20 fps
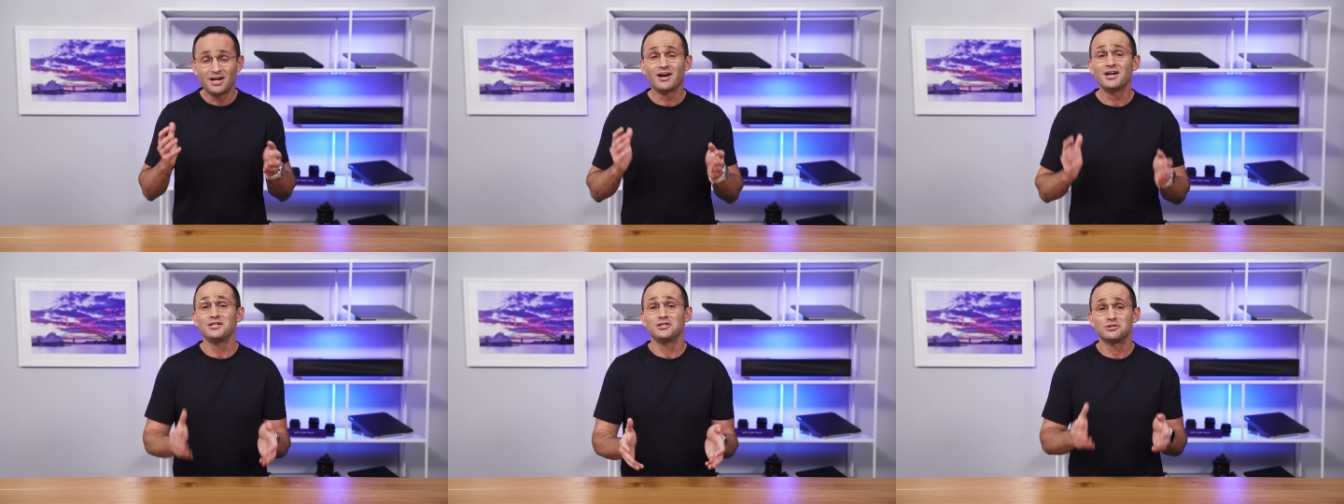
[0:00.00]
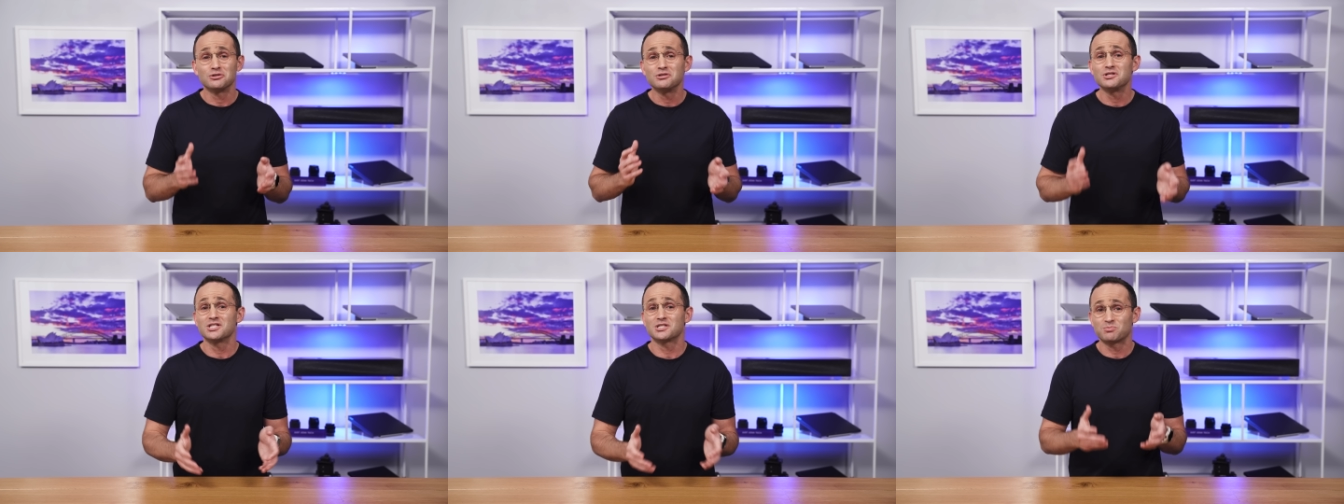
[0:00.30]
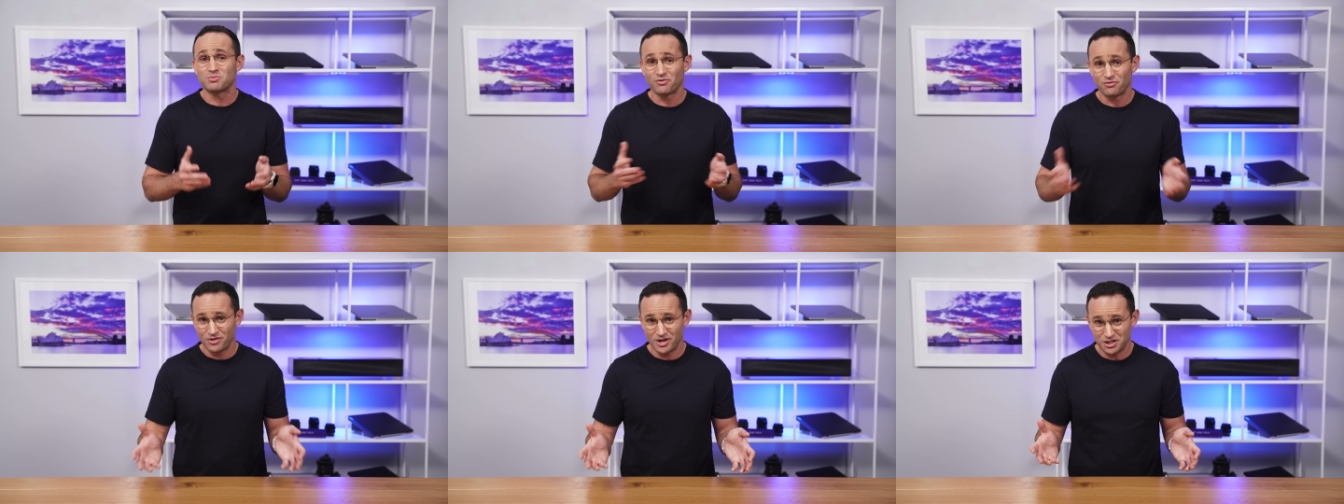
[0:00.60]
and I do this
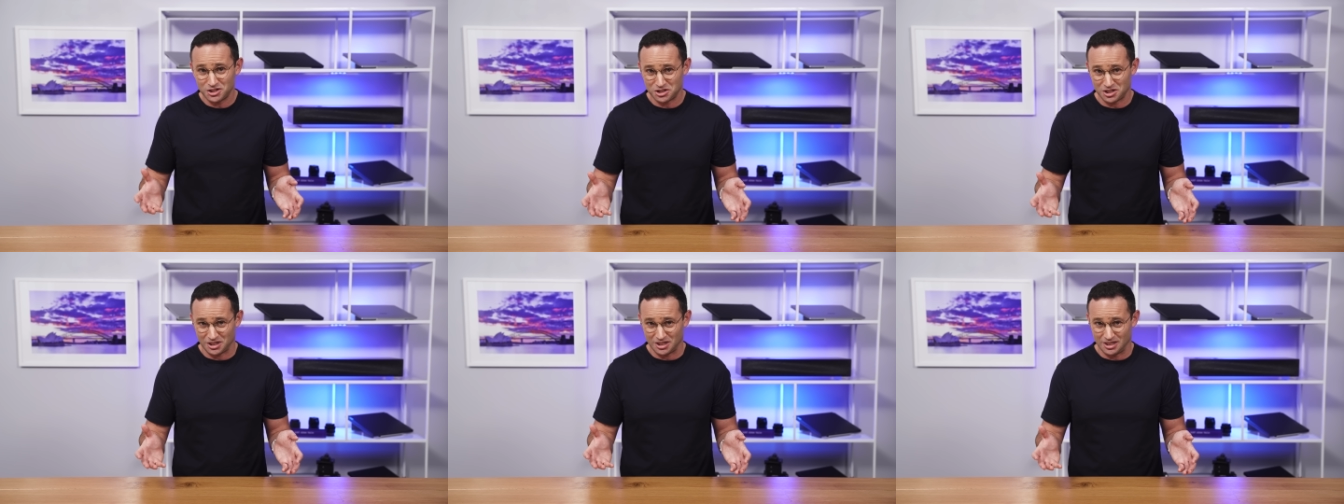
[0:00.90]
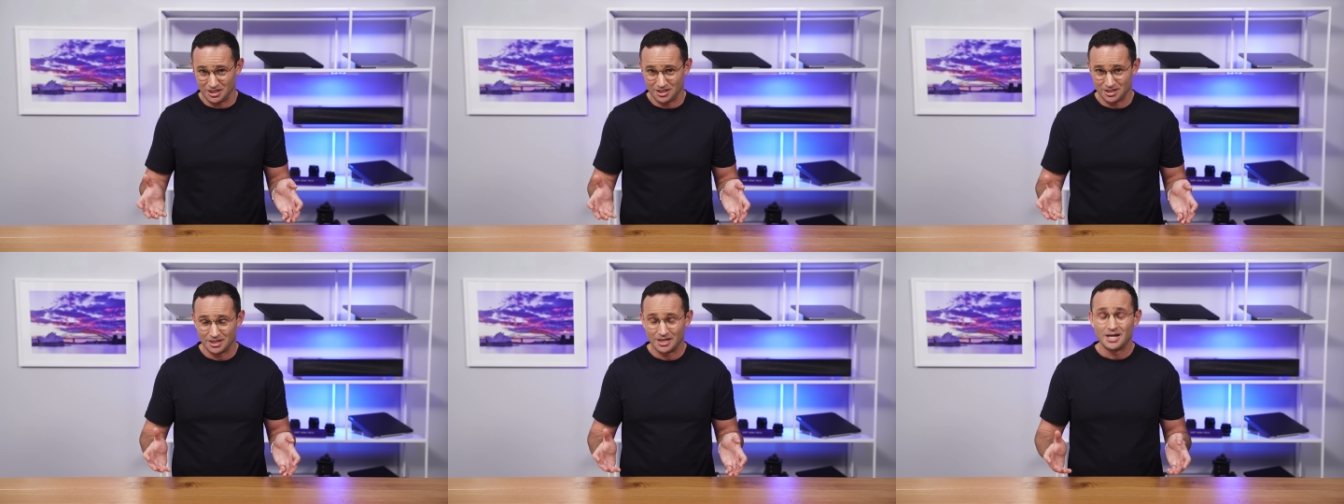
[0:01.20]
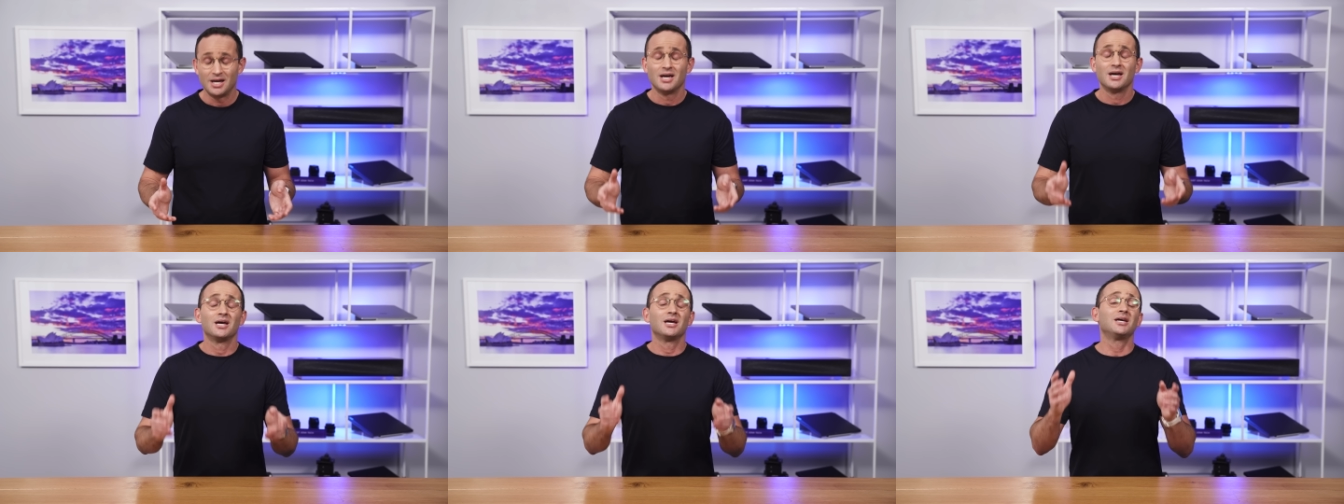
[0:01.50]
professionally.
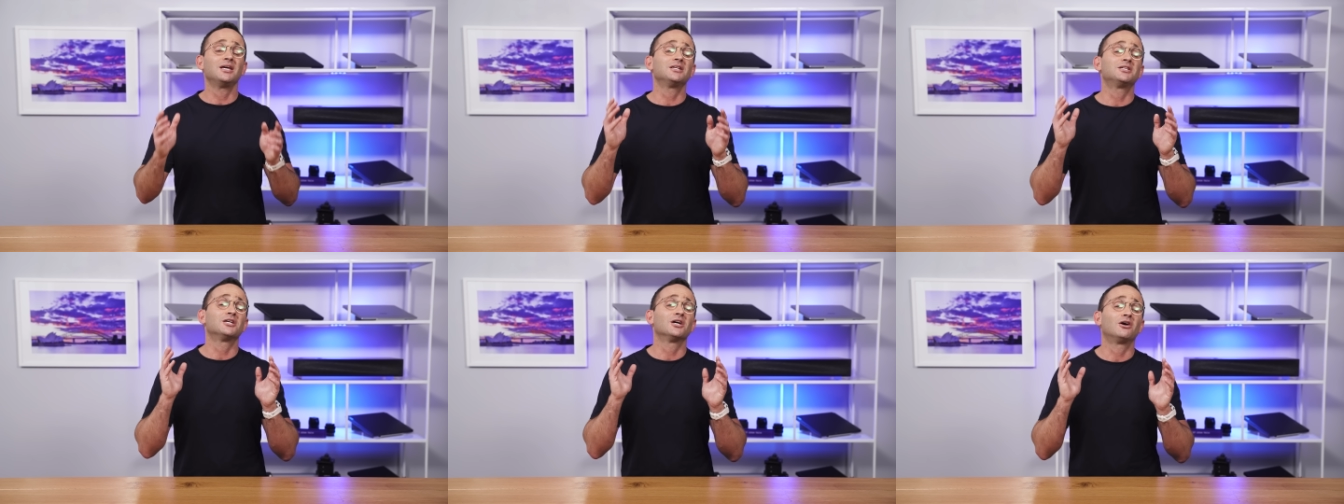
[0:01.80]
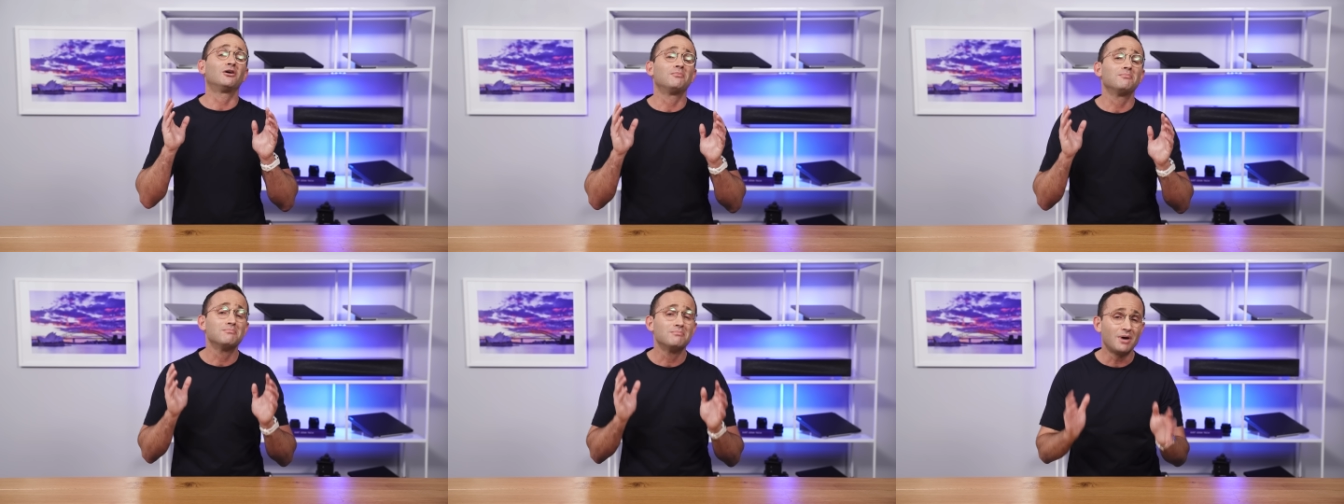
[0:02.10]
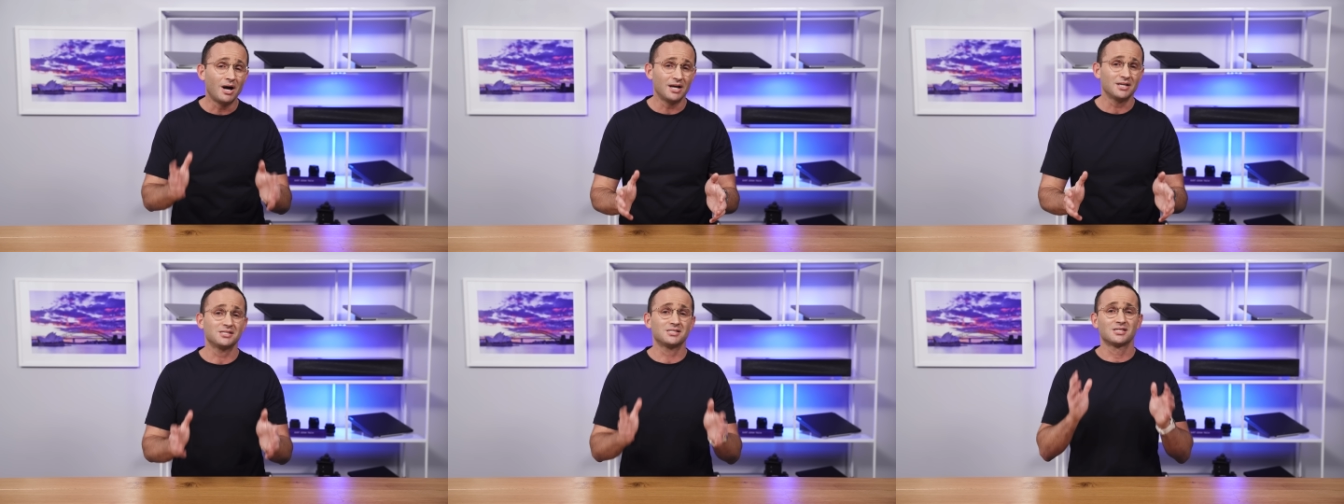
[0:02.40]
Intel
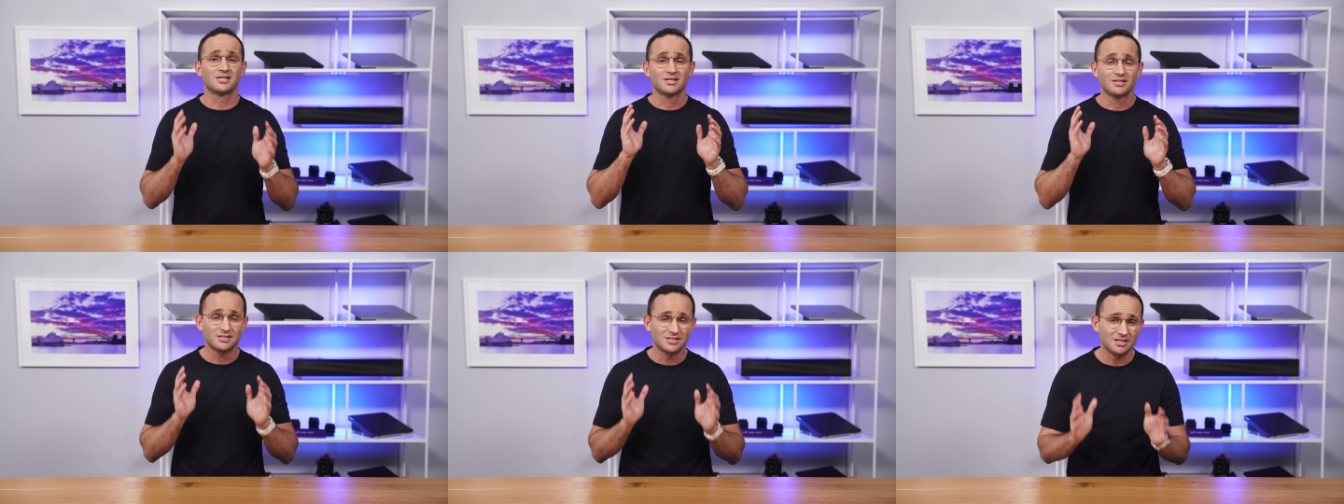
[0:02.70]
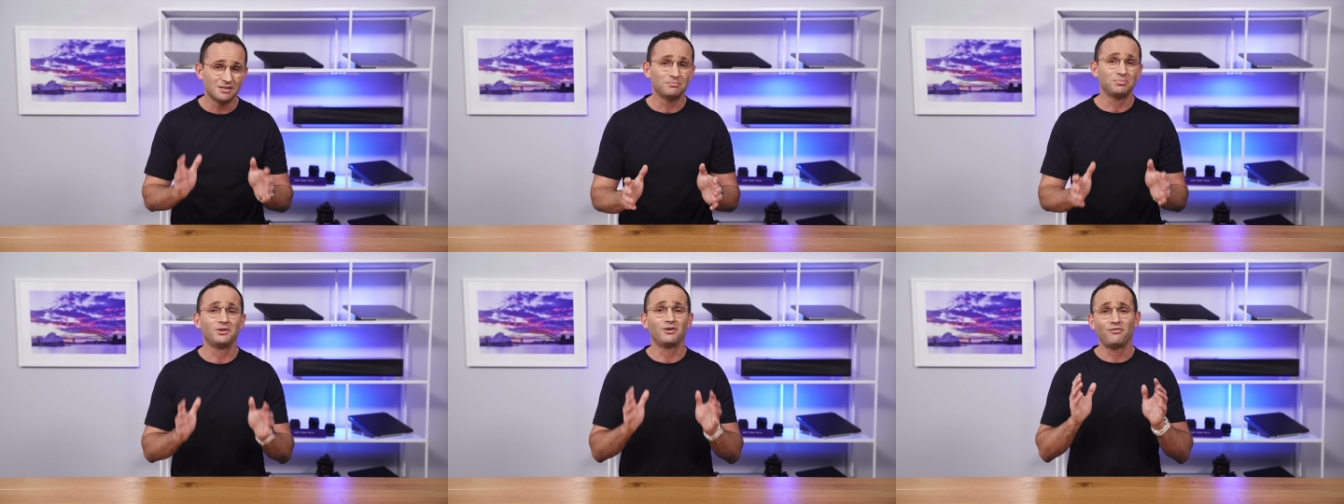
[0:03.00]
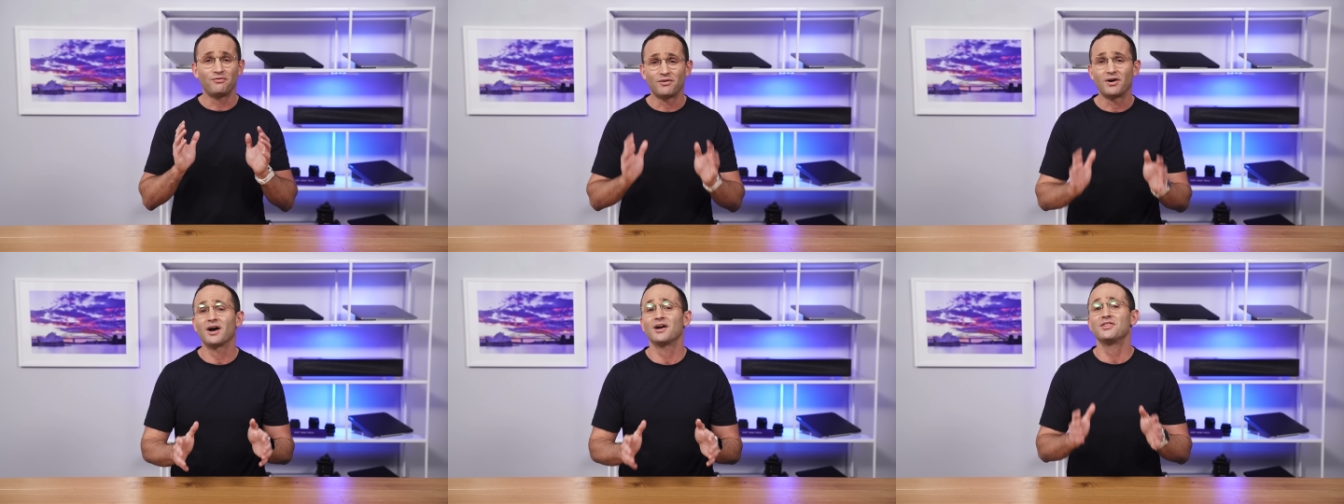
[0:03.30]
must
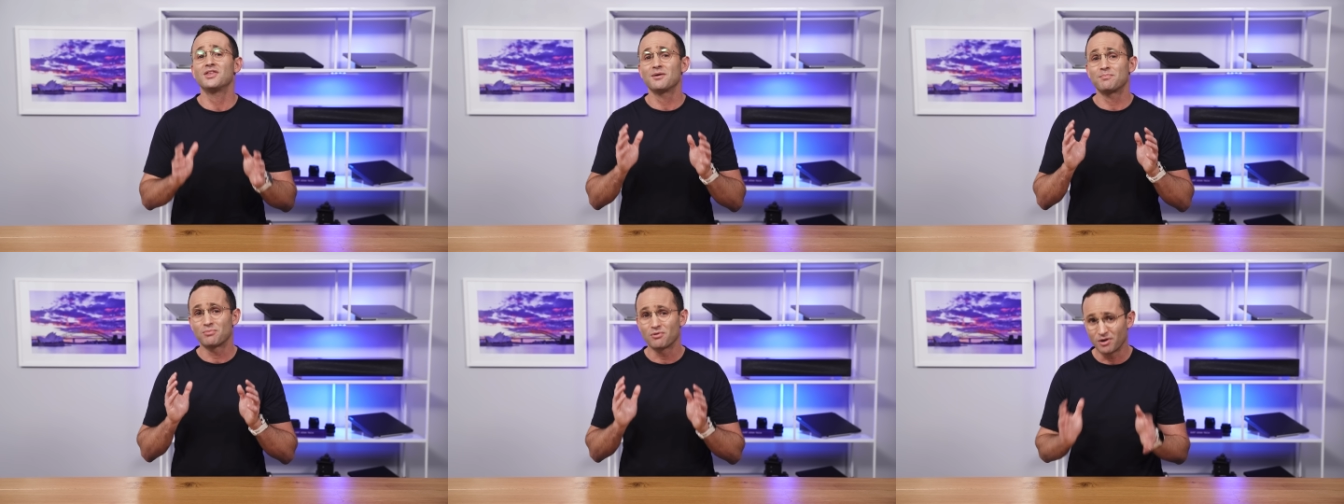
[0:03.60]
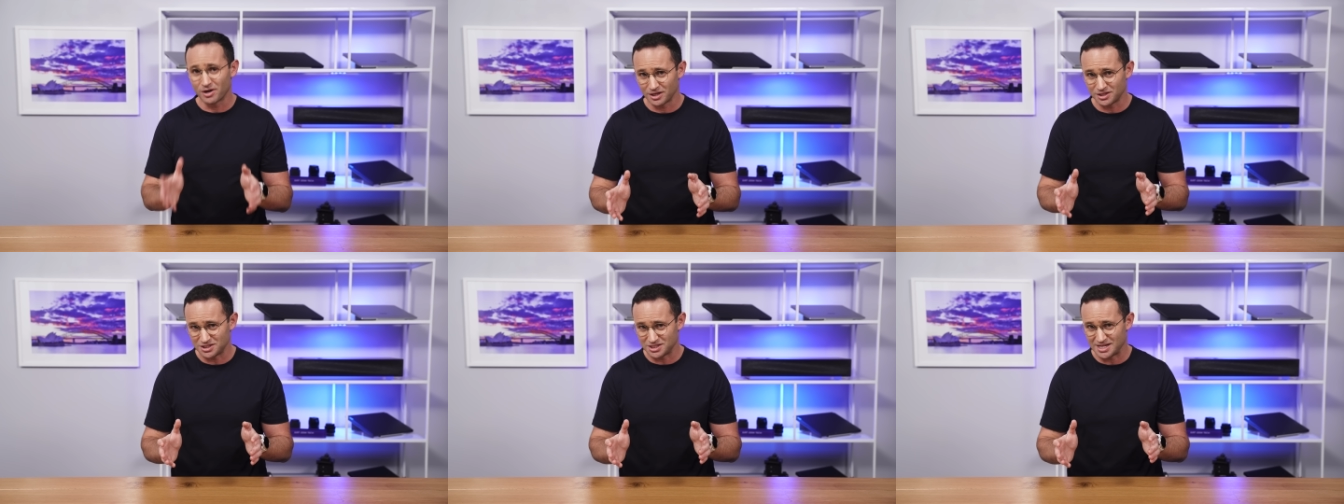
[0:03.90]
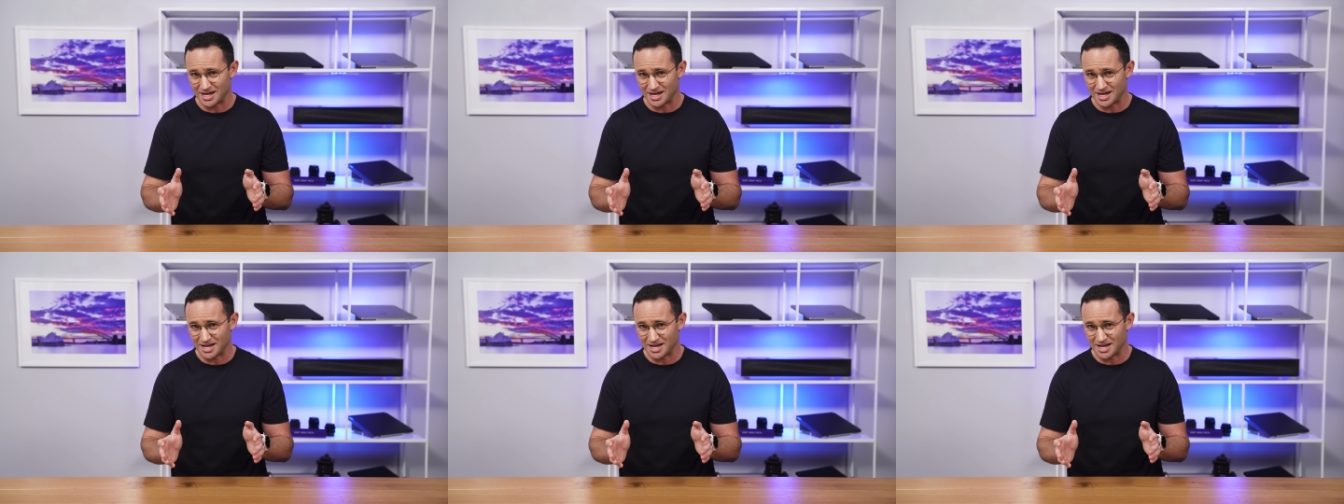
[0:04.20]
simplify their product